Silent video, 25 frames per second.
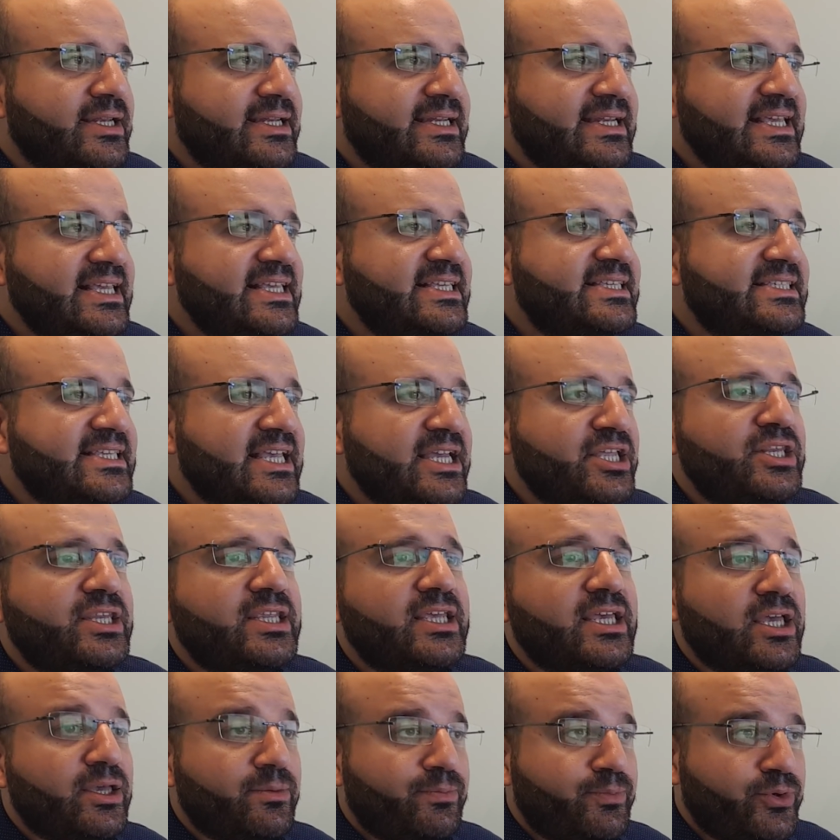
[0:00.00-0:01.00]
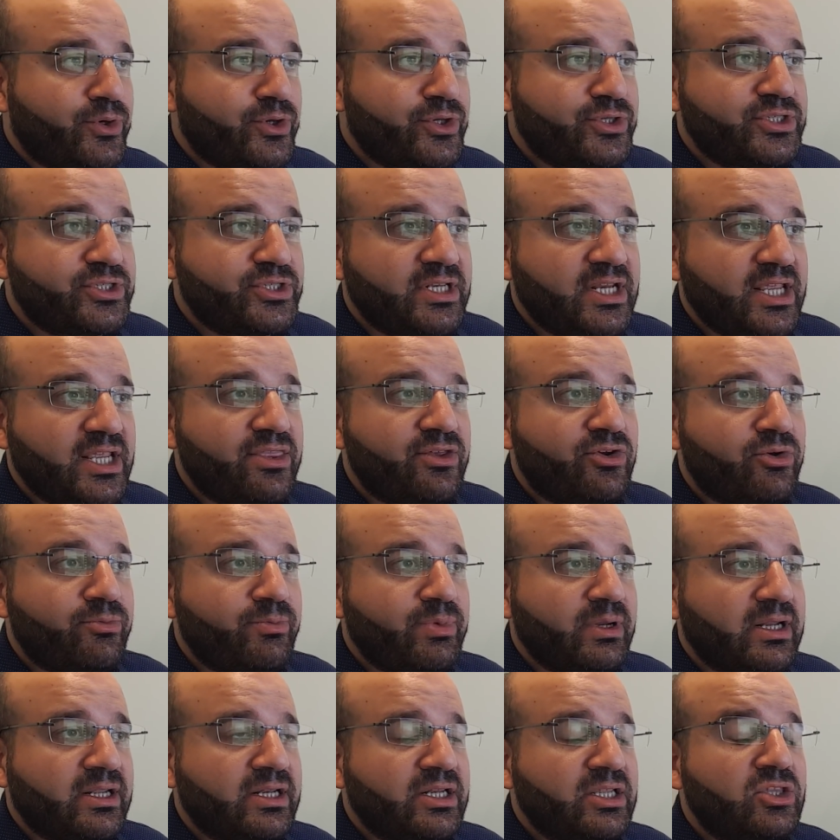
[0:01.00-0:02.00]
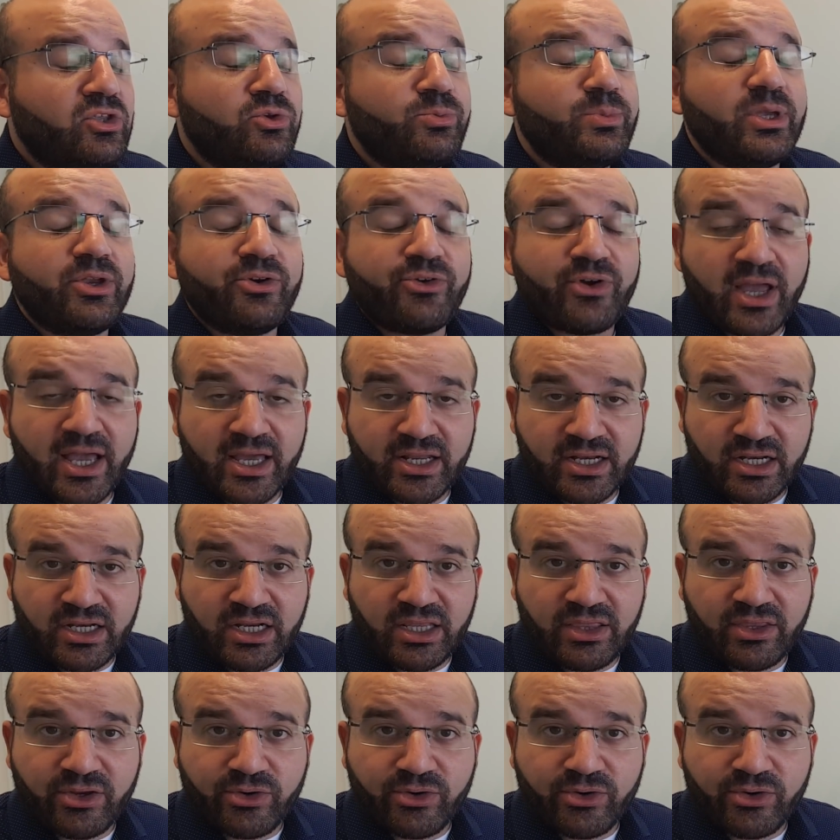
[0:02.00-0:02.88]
decenter a person in their ability to be grounded in